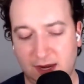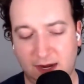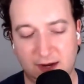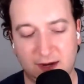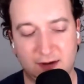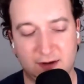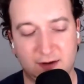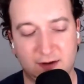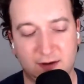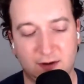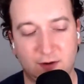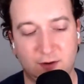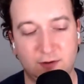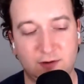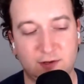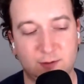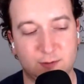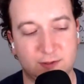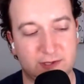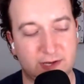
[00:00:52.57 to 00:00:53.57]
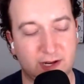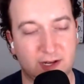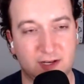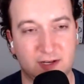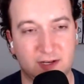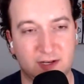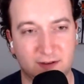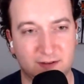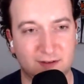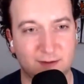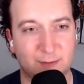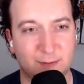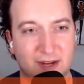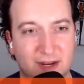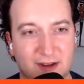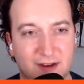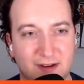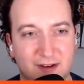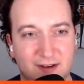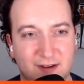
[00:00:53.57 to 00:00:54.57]
and Hoji was telling us
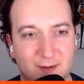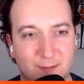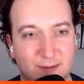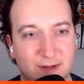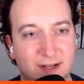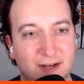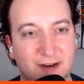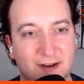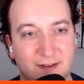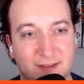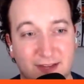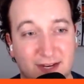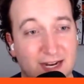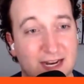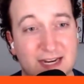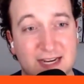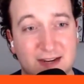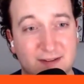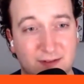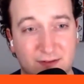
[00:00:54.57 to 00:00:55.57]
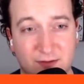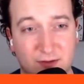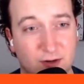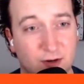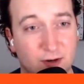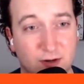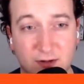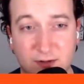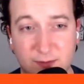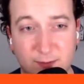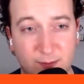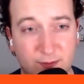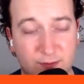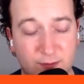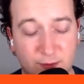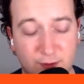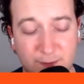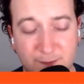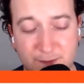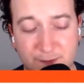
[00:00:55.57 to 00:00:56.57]
about a player that I had never even heard of
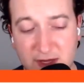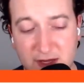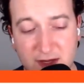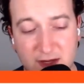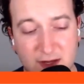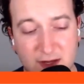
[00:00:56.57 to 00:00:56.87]
before,